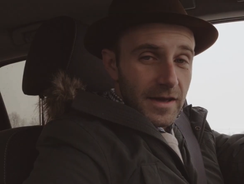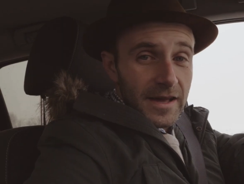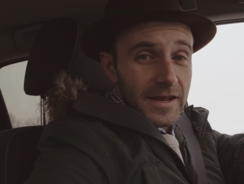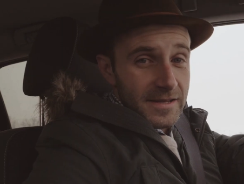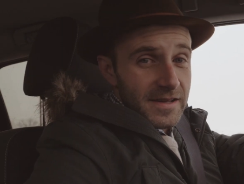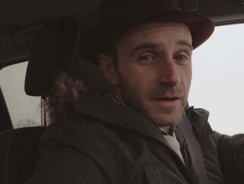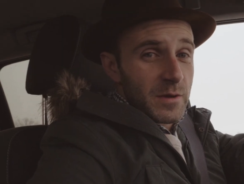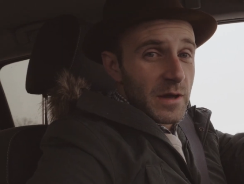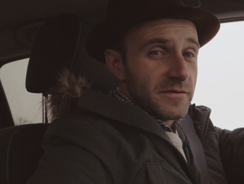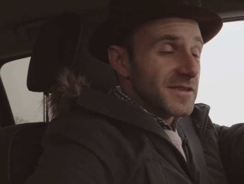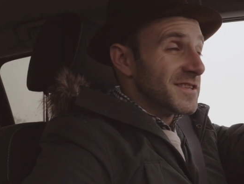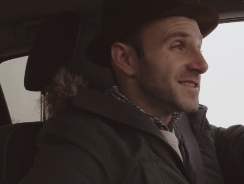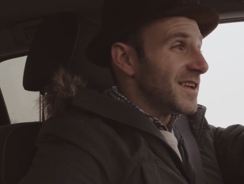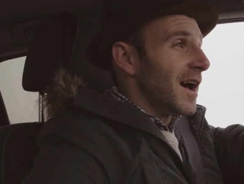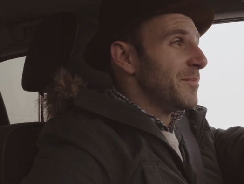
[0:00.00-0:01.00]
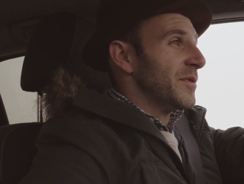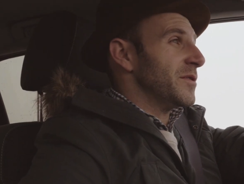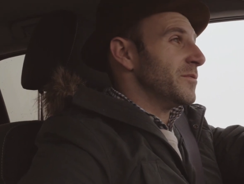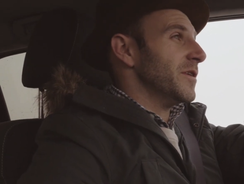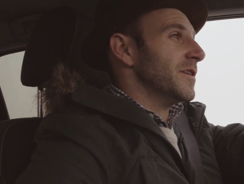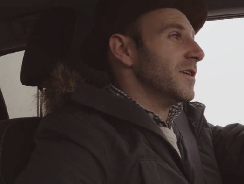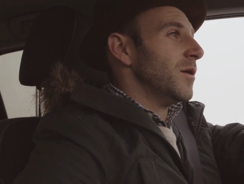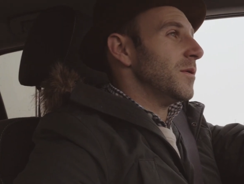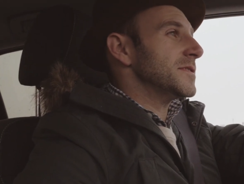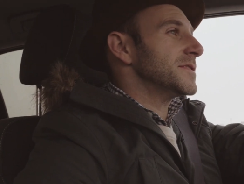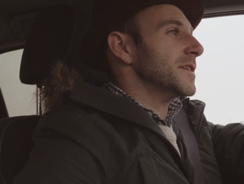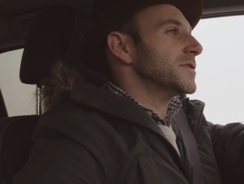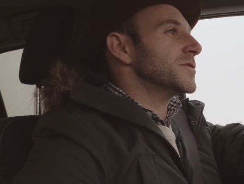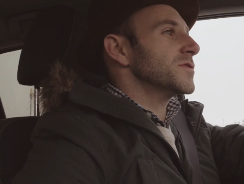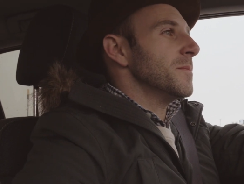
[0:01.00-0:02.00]
Anytime you have to stop anywhere, it always
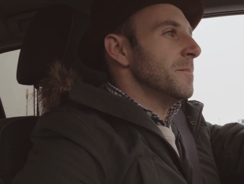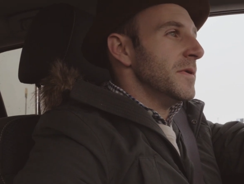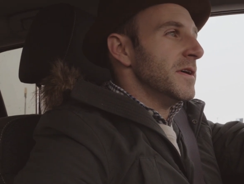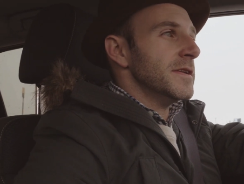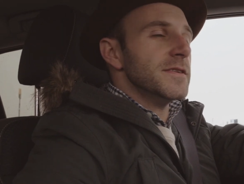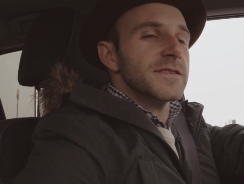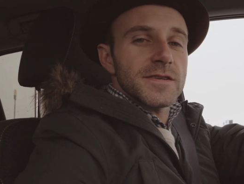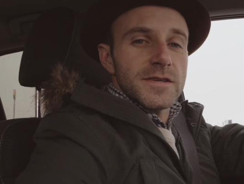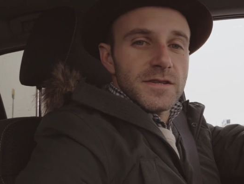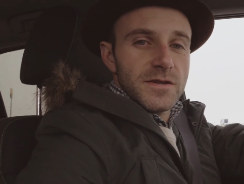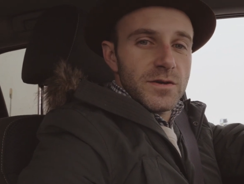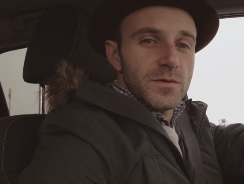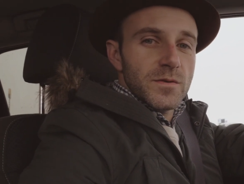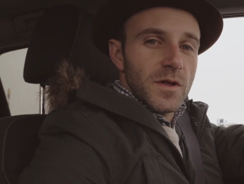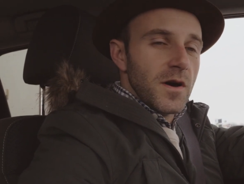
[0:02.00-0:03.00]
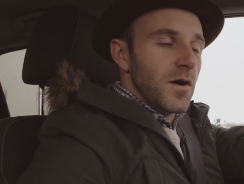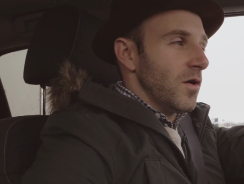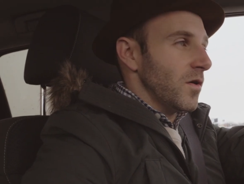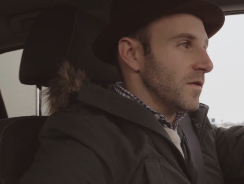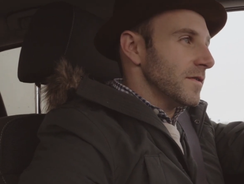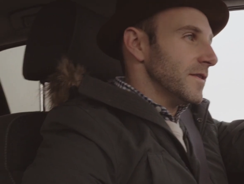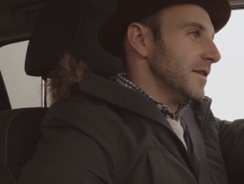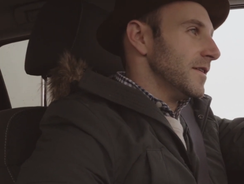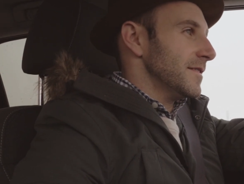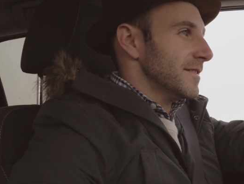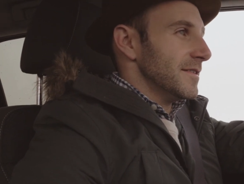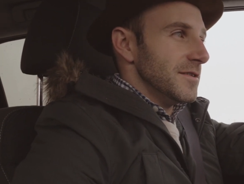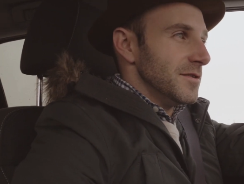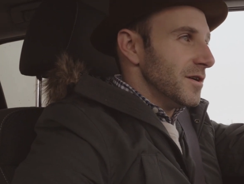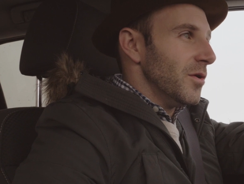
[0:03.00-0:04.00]
takes tremendously too long.
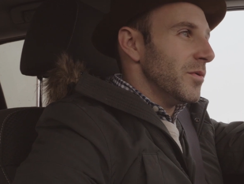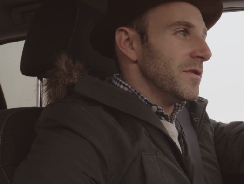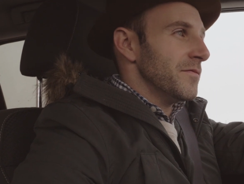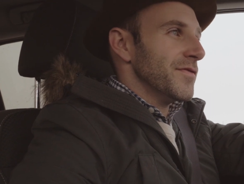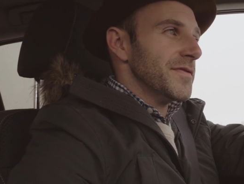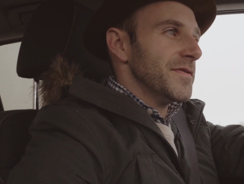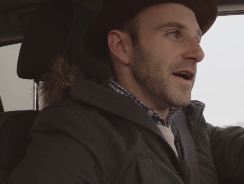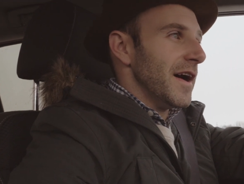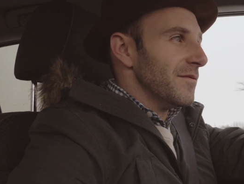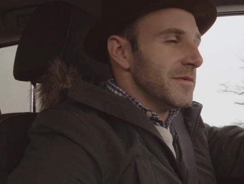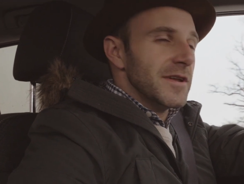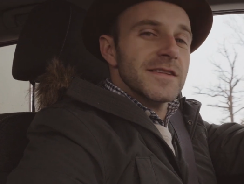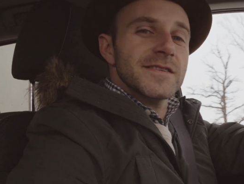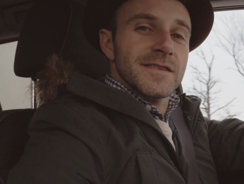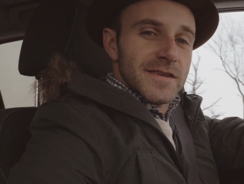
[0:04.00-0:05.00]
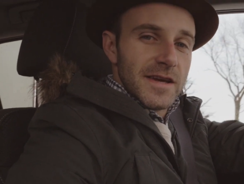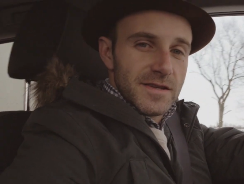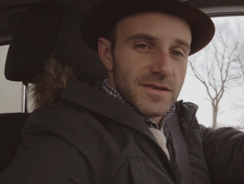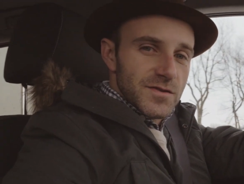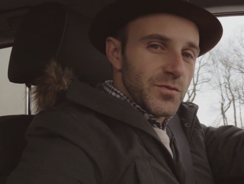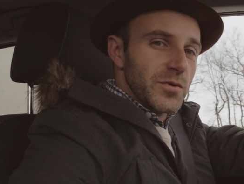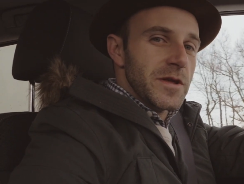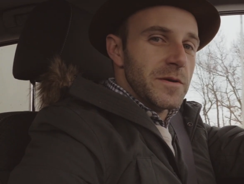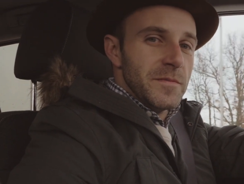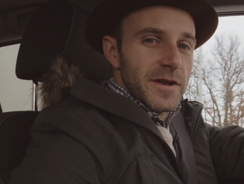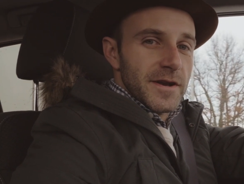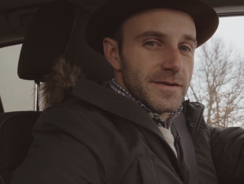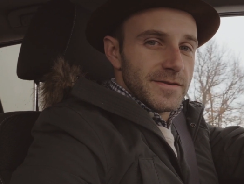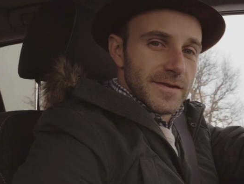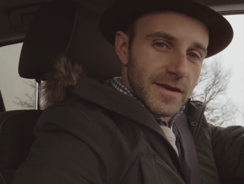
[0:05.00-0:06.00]
You go in for 5 minutes, it takes 20
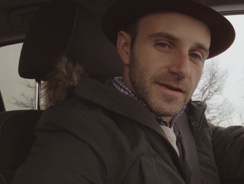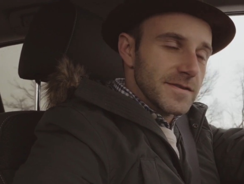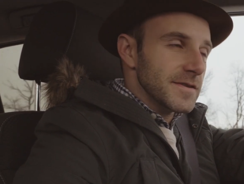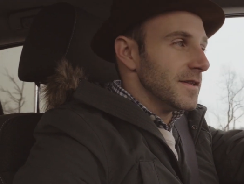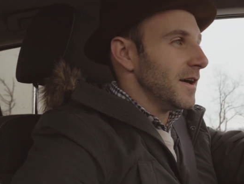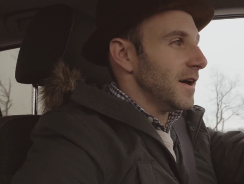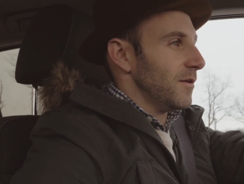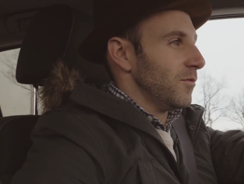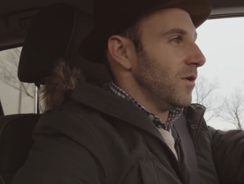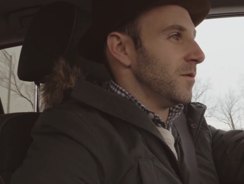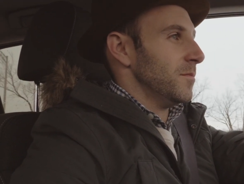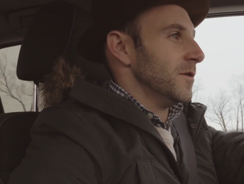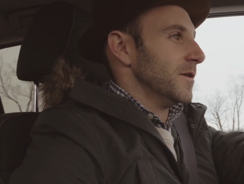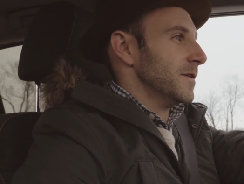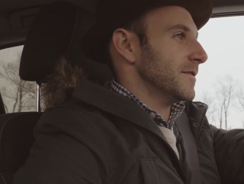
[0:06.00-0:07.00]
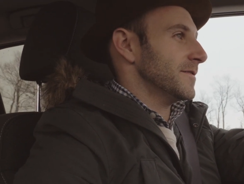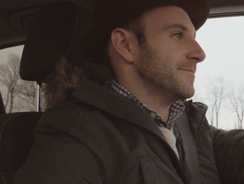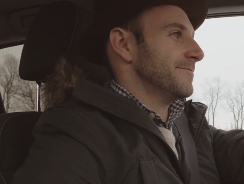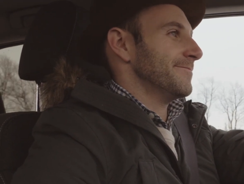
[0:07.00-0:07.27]
minutes. Thanks a lot, Walmart.